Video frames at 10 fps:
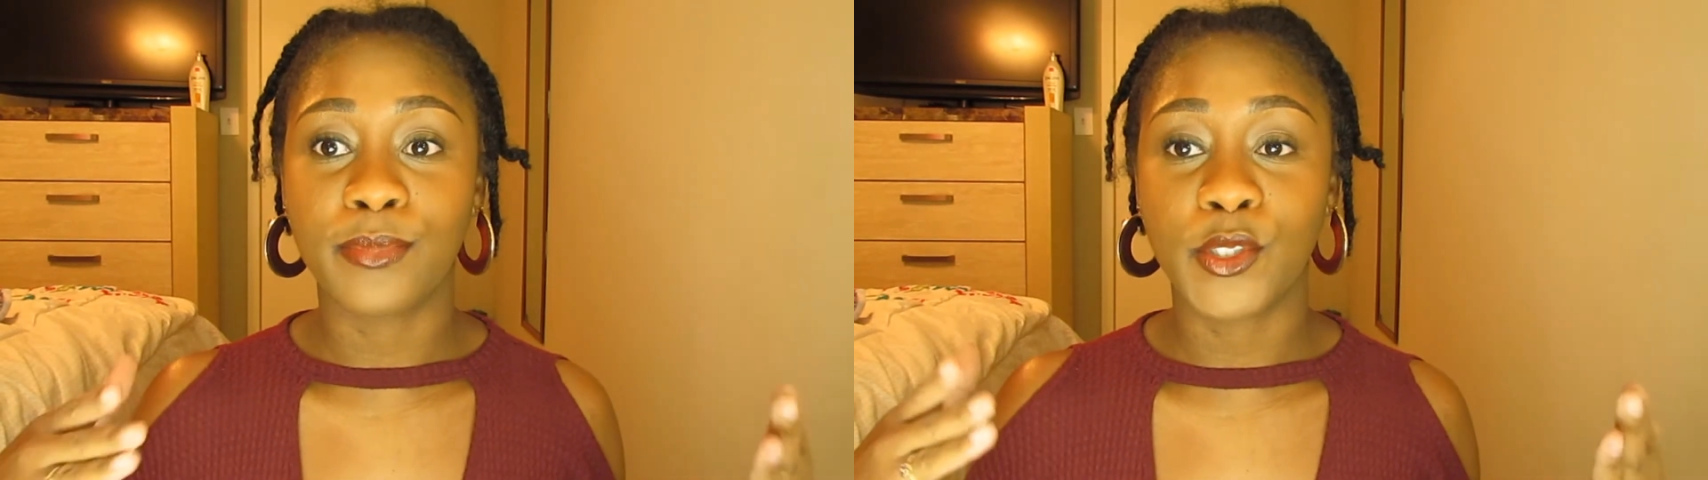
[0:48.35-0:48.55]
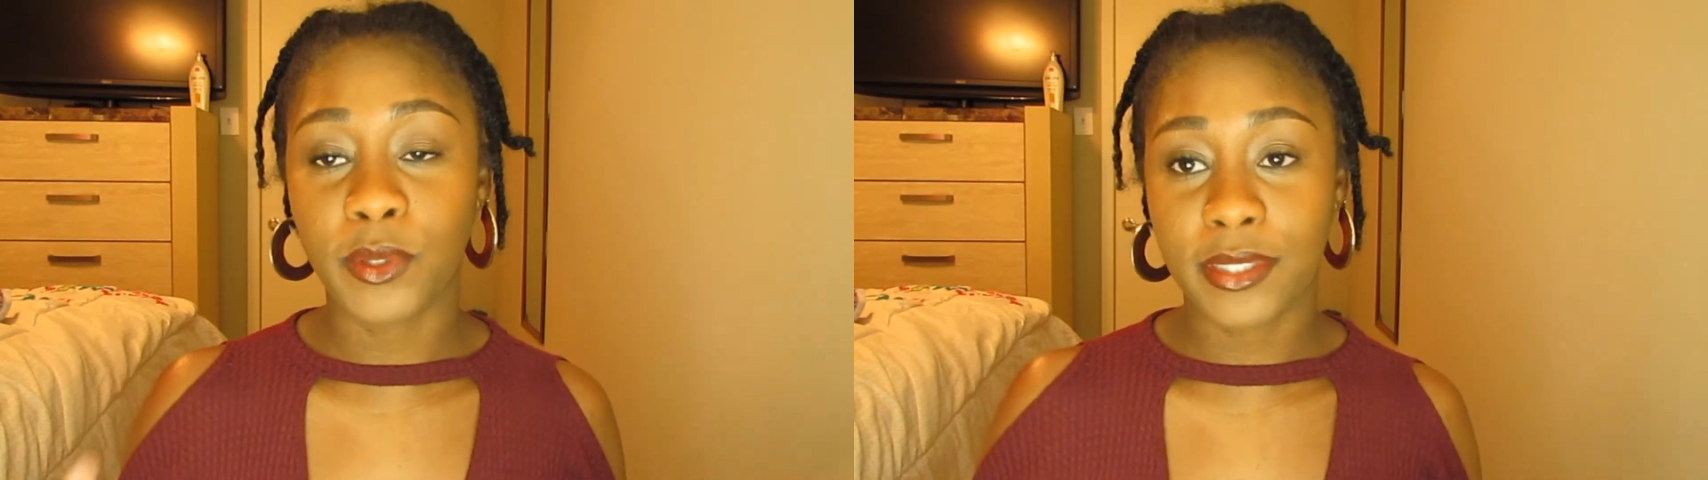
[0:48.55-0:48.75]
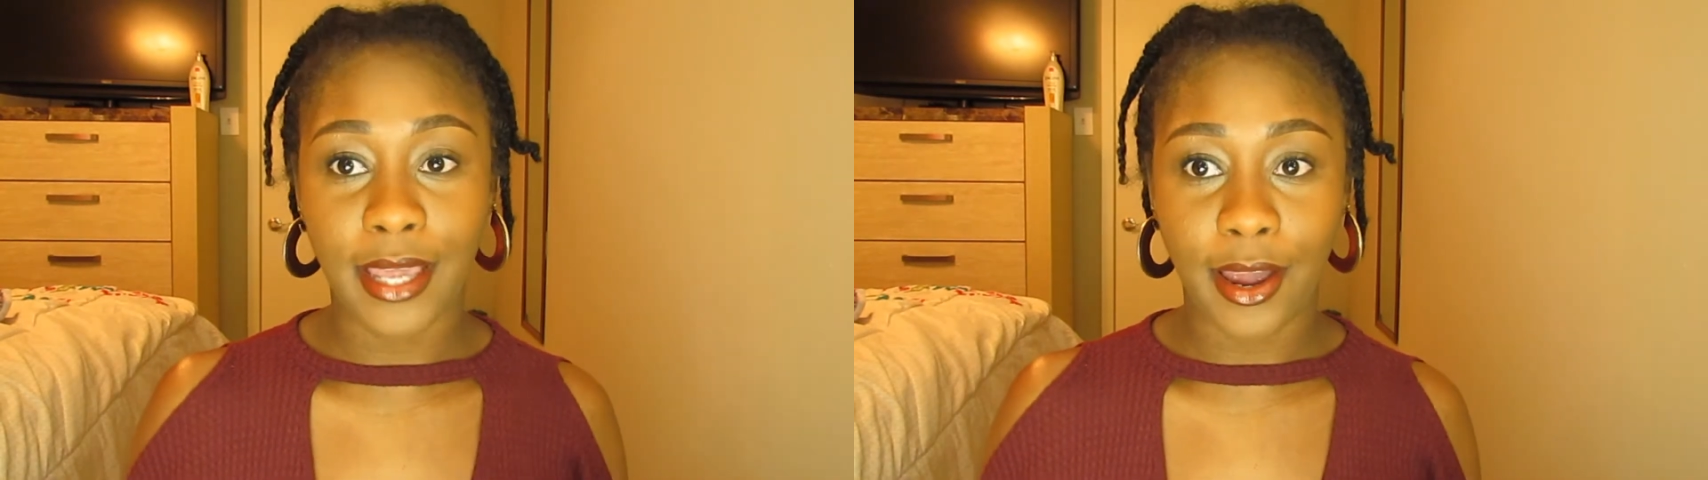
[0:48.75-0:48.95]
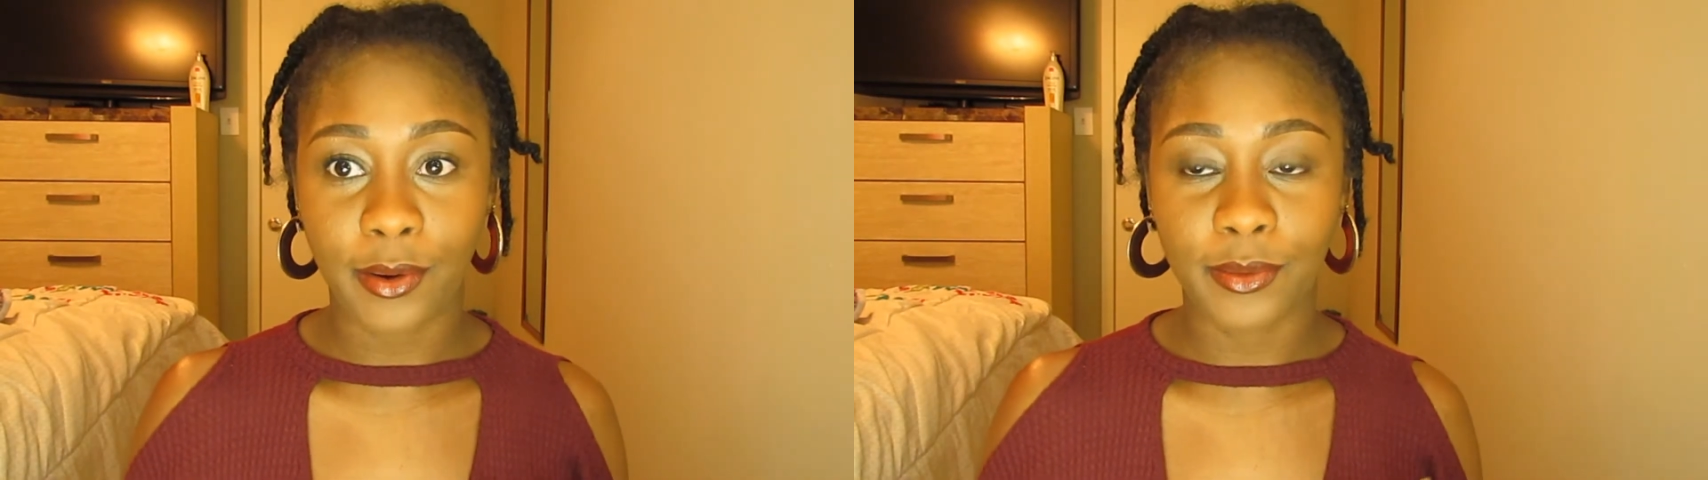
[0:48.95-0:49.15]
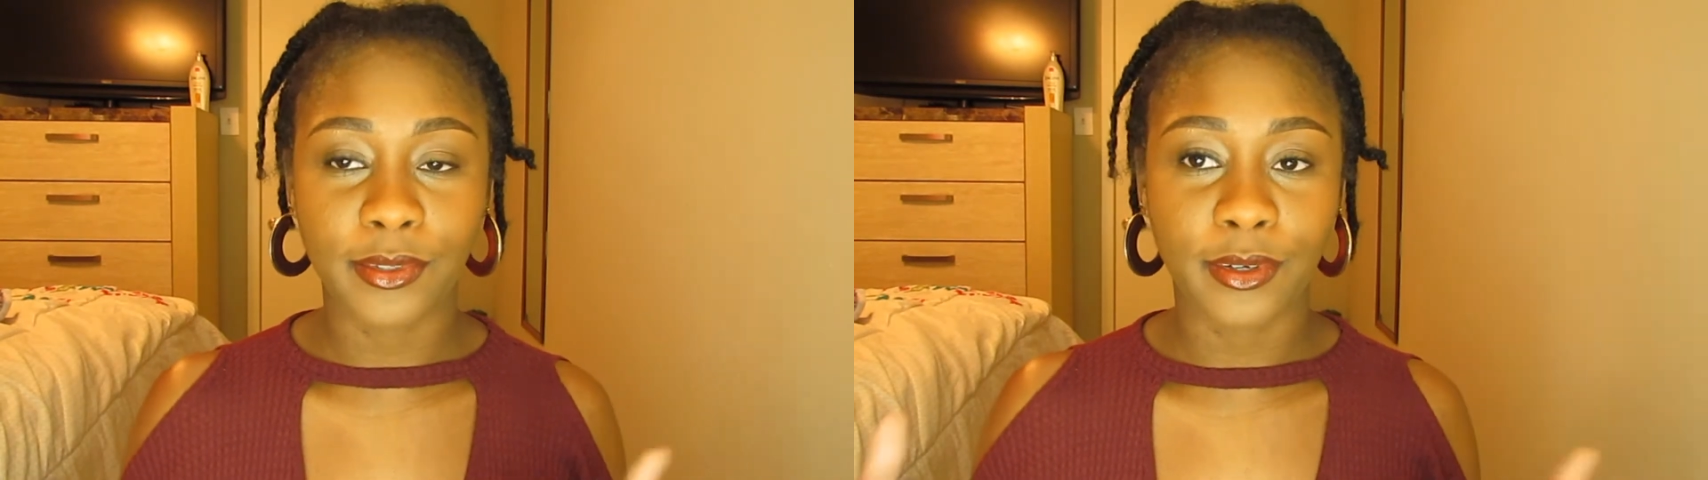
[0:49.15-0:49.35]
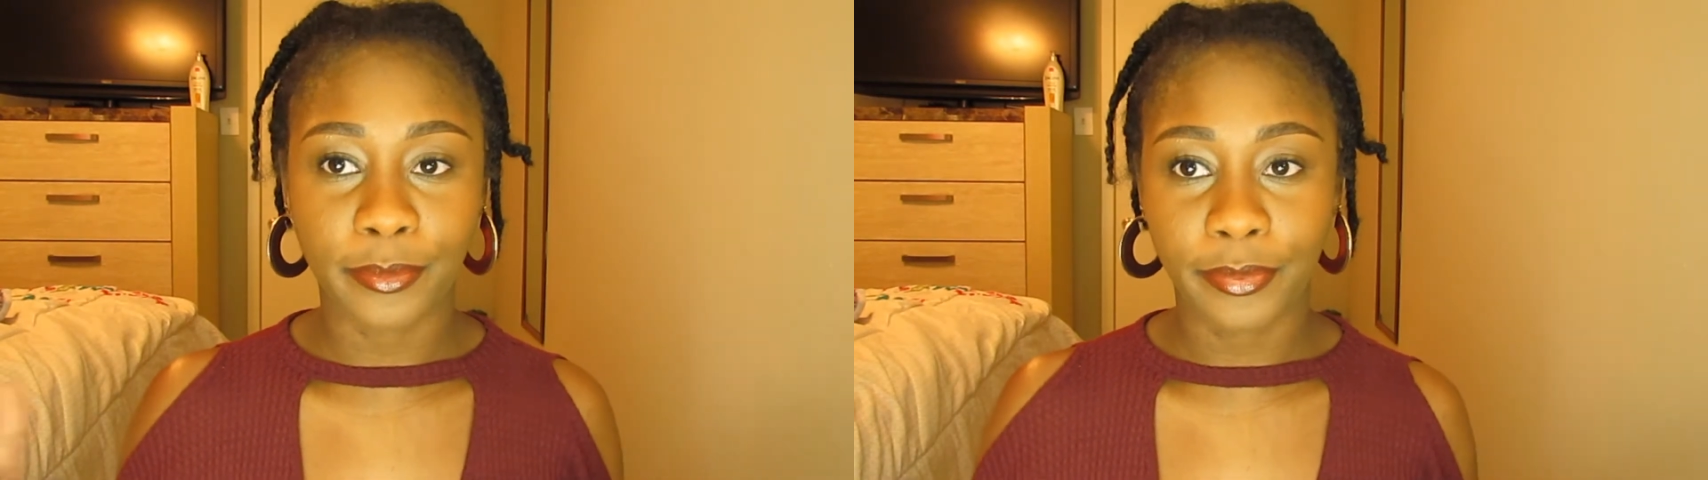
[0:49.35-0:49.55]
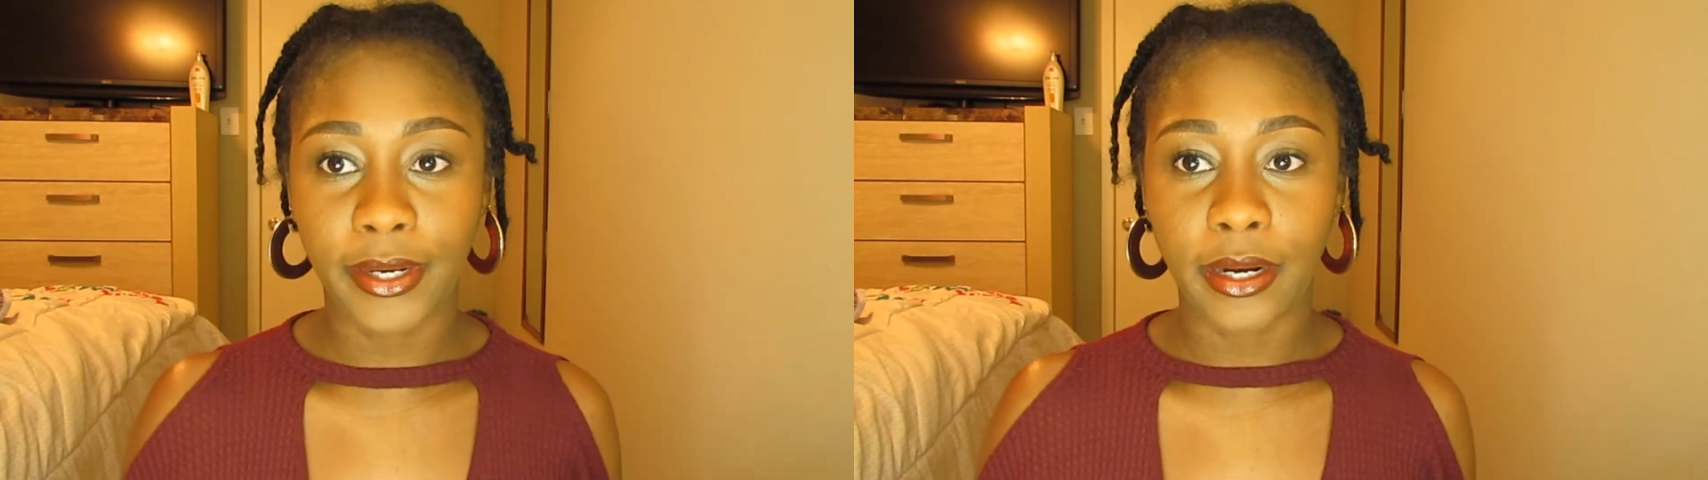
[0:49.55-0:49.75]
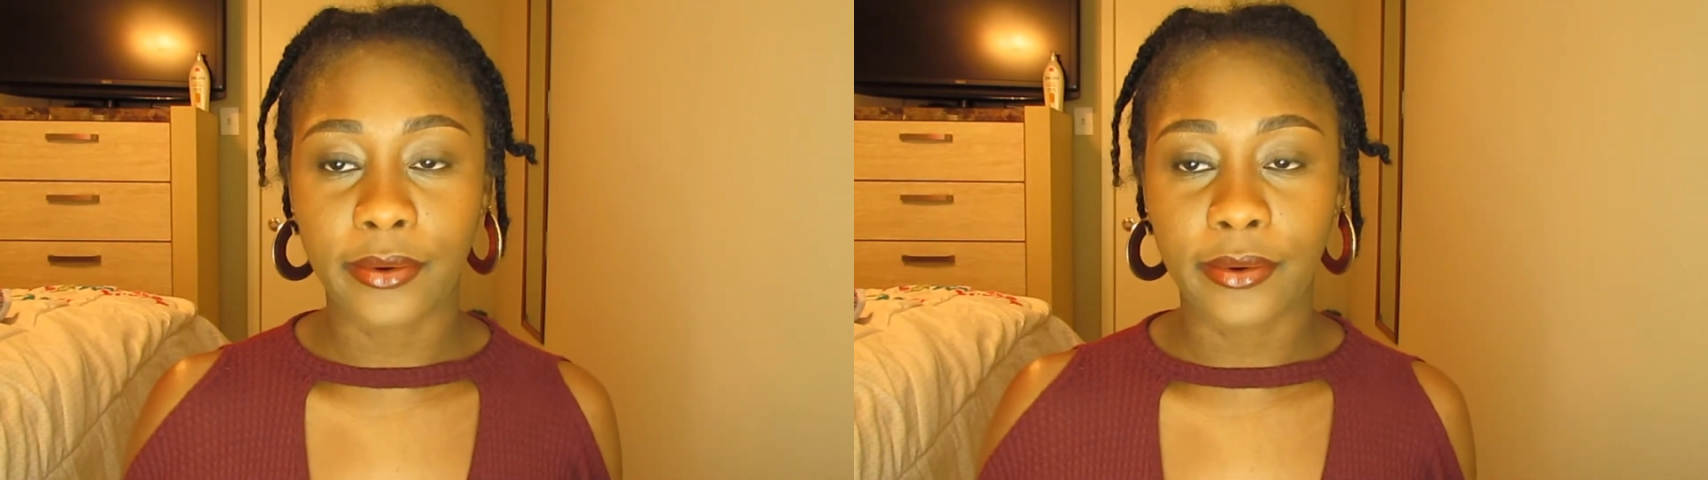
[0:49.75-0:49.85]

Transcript: twist out or a braid